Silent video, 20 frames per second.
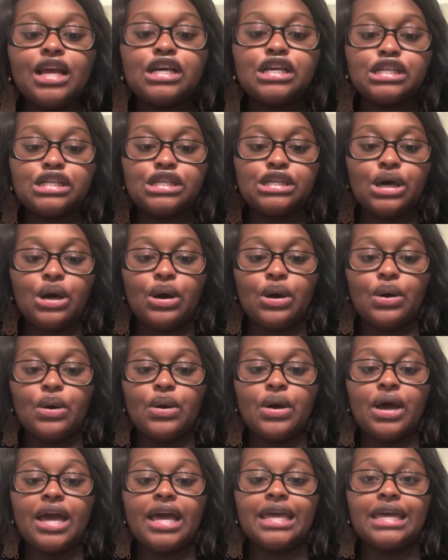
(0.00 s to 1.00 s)

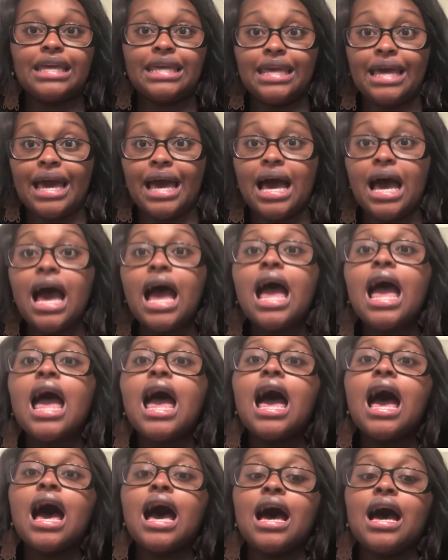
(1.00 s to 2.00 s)
So, yeah.
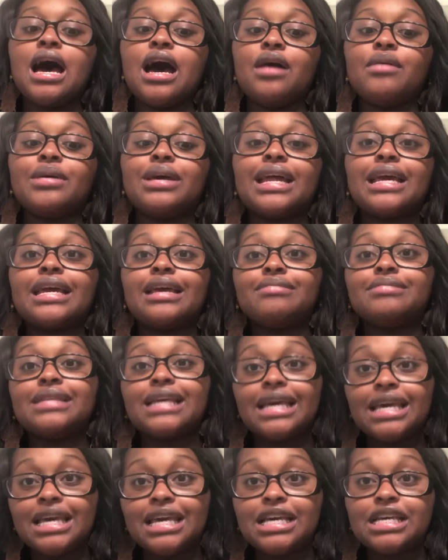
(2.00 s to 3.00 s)
And I keep
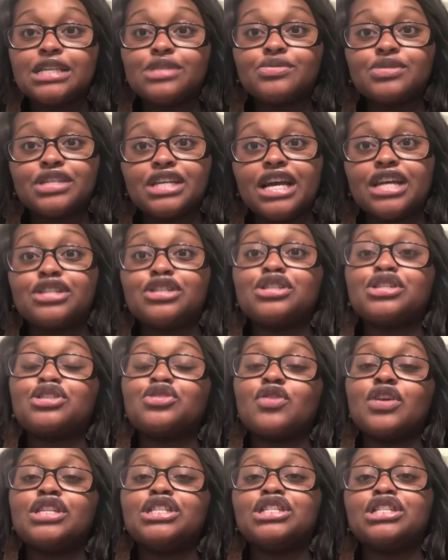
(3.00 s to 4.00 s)
saying his, which answers
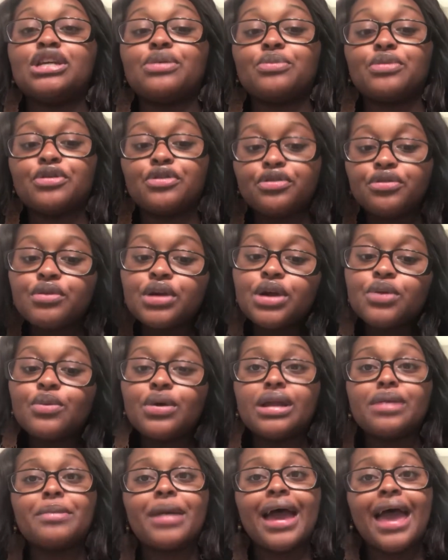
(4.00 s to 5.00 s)
question number 3.
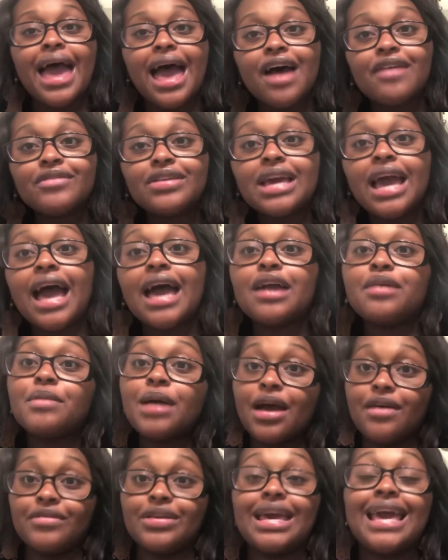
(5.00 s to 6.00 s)
What am I having? I am
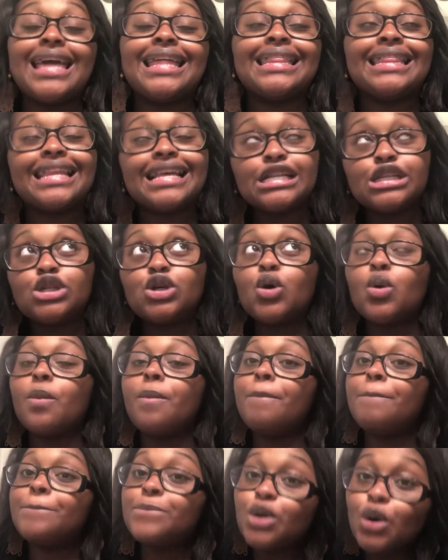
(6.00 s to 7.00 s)
having a little
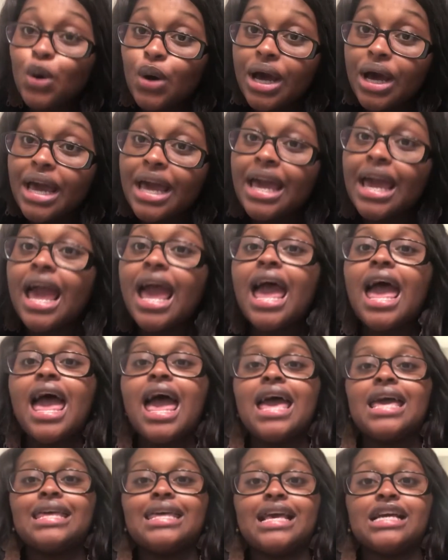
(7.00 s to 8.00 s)
boy.
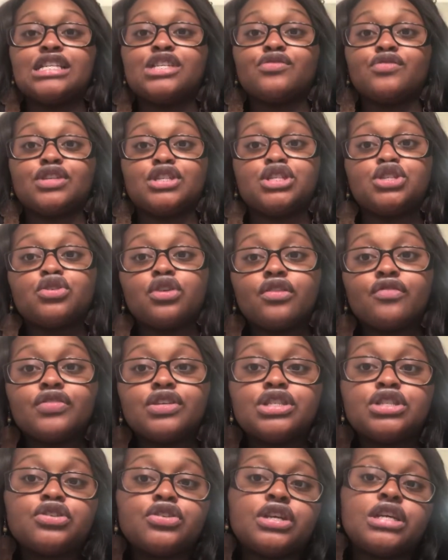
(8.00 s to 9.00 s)
Yes, for sure,
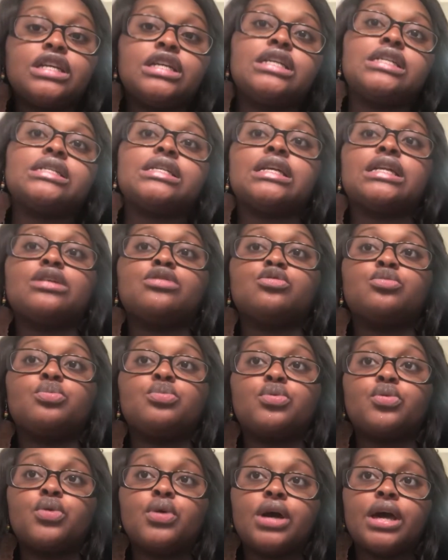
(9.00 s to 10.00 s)
he is a little
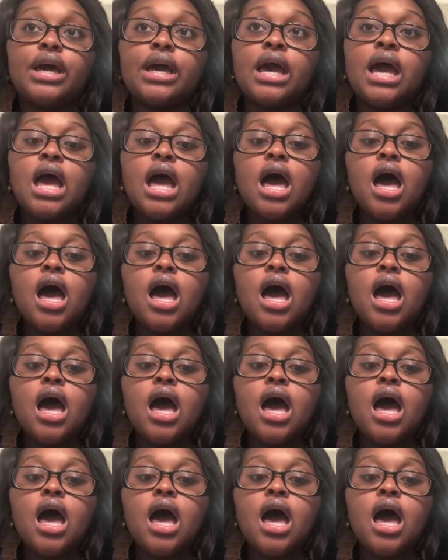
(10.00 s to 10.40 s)
boy.